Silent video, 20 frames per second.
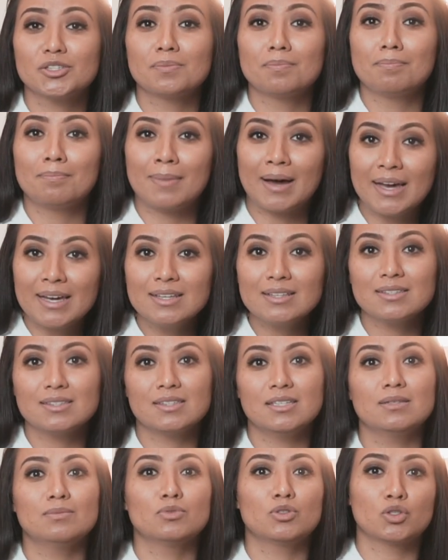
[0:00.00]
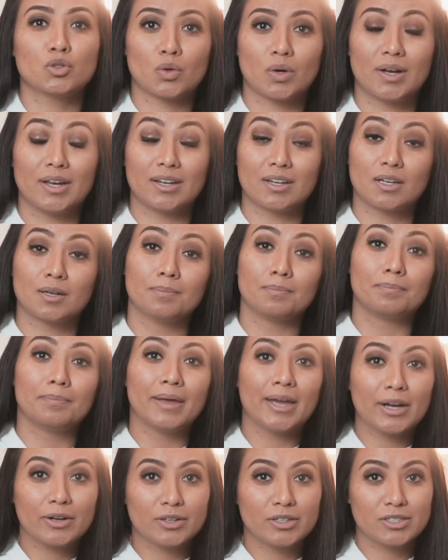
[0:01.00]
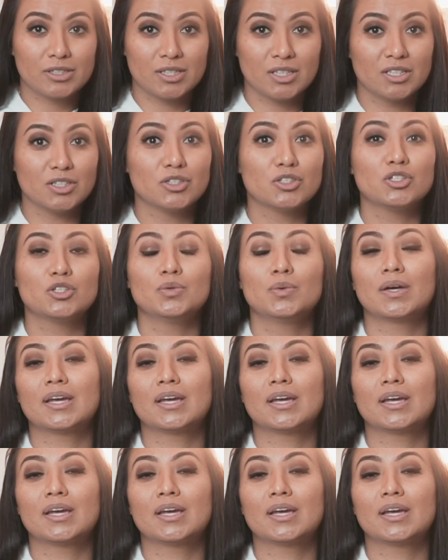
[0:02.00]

might seem short in comparison to,